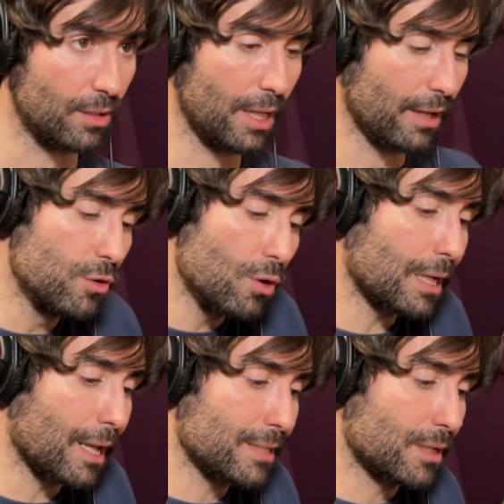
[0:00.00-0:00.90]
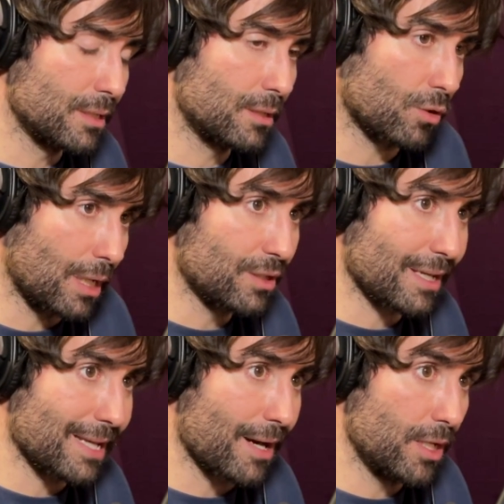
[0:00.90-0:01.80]
Like if you analyze Ronaldo
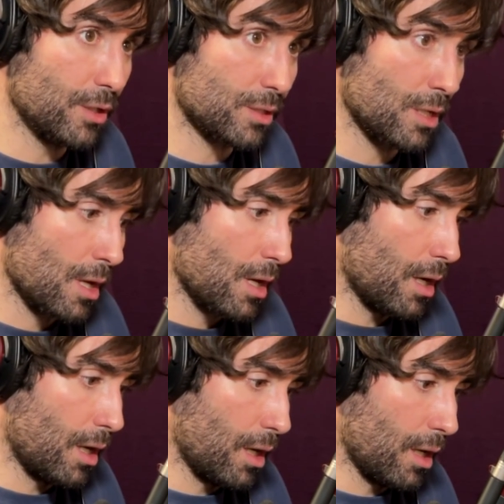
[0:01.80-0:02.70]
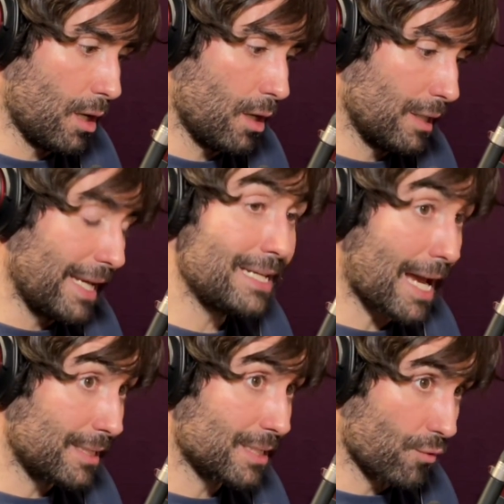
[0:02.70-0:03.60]
Nazario's late
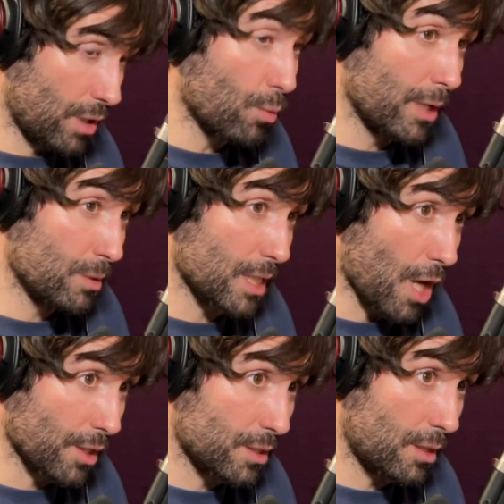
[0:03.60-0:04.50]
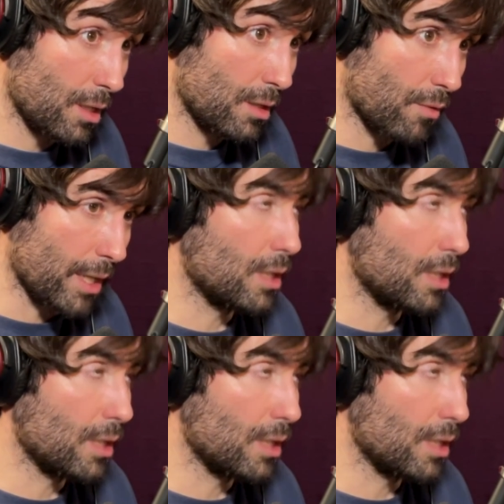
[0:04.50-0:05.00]
90s career when he was a youngster, right?